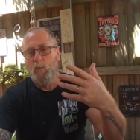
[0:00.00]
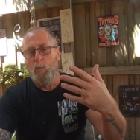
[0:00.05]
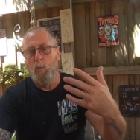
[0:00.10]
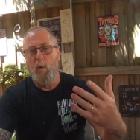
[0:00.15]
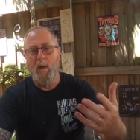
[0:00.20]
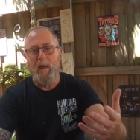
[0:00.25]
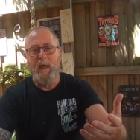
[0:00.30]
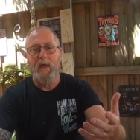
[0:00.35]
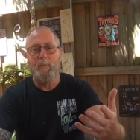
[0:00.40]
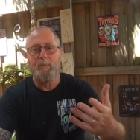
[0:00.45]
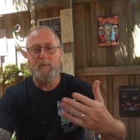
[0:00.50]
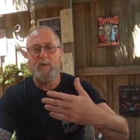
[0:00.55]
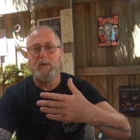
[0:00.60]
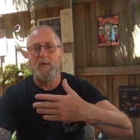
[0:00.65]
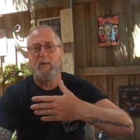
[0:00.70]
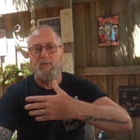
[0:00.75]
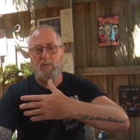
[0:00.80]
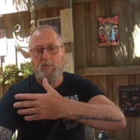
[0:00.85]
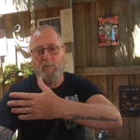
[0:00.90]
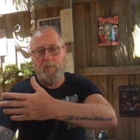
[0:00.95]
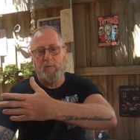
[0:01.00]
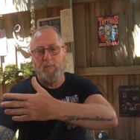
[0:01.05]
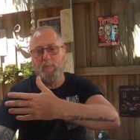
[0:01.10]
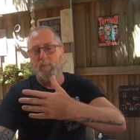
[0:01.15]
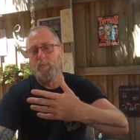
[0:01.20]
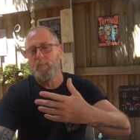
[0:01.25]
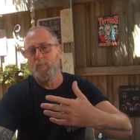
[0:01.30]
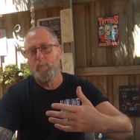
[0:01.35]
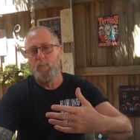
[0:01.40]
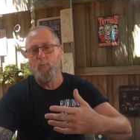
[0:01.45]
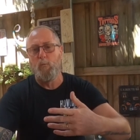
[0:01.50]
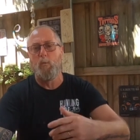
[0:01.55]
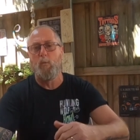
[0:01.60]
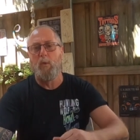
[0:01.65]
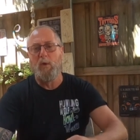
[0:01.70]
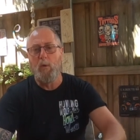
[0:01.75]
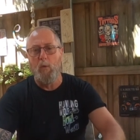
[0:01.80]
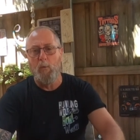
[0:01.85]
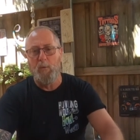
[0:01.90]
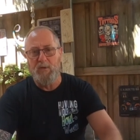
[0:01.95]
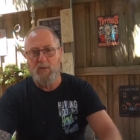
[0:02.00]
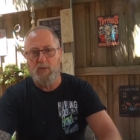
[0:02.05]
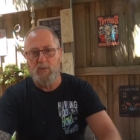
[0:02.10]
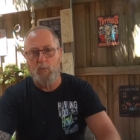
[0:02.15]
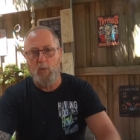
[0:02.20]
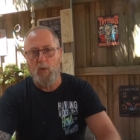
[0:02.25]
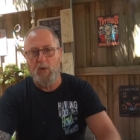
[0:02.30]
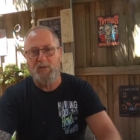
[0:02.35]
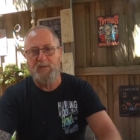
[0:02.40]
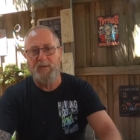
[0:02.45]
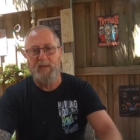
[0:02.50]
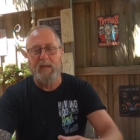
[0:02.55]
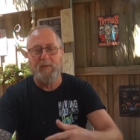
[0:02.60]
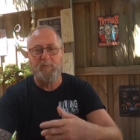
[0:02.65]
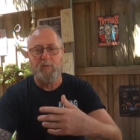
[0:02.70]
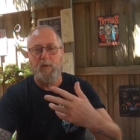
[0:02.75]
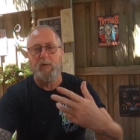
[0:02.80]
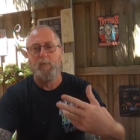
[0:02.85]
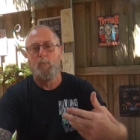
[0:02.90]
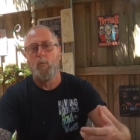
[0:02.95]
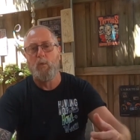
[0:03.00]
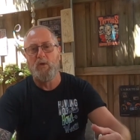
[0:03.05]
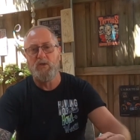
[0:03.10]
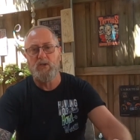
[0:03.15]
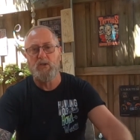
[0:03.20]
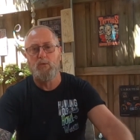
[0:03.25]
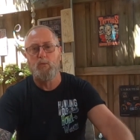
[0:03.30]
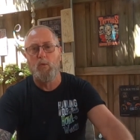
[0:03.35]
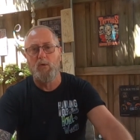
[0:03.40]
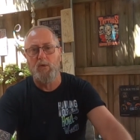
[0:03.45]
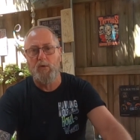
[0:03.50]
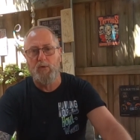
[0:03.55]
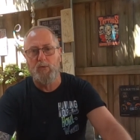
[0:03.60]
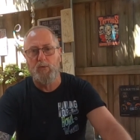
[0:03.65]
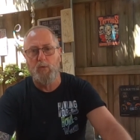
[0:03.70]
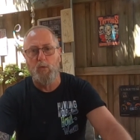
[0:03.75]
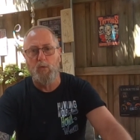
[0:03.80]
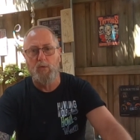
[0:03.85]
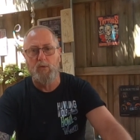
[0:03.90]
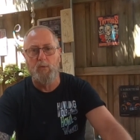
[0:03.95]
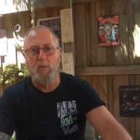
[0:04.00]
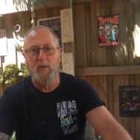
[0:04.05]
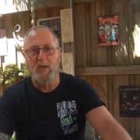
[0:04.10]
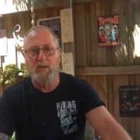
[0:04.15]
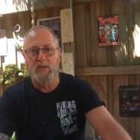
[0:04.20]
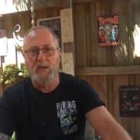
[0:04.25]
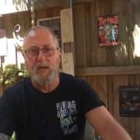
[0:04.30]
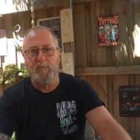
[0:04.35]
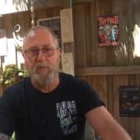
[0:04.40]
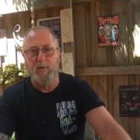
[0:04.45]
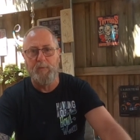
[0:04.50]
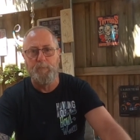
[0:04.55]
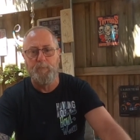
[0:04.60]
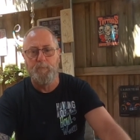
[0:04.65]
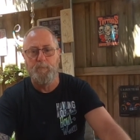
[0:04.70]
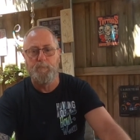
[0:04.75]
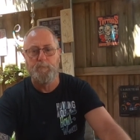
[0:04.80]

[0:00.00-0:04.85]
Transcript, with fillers: We're happy. We normally just ride together. We just wanted to talk to each other.